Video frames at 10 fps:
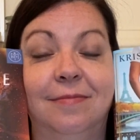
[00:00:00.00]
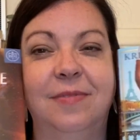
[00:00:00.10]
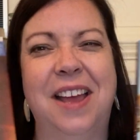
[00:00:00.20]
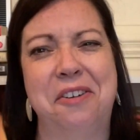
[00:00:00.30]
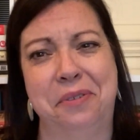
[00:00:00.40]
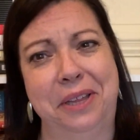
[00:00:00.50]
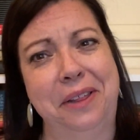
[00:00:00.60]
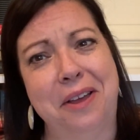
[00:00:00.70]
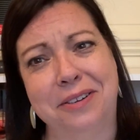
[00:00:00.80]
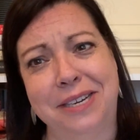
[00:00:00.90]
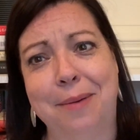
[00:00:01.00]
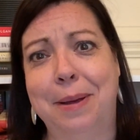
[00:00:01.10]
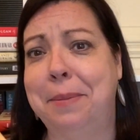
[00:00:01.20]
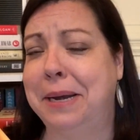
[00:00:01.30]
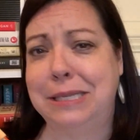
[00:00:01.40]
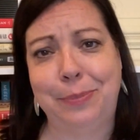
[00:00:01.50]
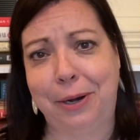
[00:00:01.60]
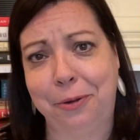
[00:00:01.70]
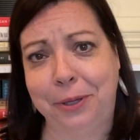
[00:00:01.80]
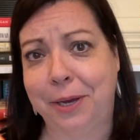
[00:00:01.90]
Not a really long time. I mean, it's been
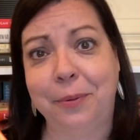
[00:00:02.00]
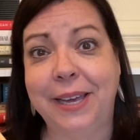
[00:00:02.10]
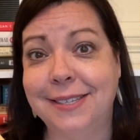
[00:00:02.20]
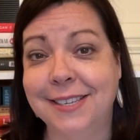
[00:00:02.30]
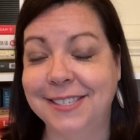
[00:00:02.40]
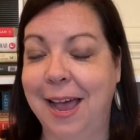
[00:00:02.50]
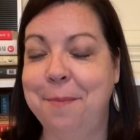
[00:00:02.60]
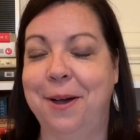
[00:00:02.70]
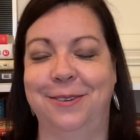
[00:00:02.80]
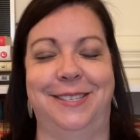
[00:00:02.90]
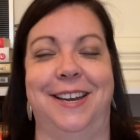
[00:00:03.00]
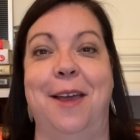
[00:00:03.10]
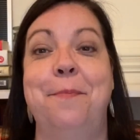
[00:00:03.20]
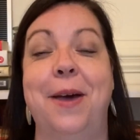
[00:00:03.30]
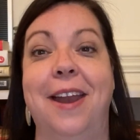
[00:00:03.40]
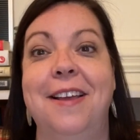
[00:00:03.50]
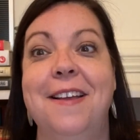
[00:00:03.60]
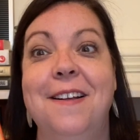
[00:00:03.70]
only a week since I posted it, but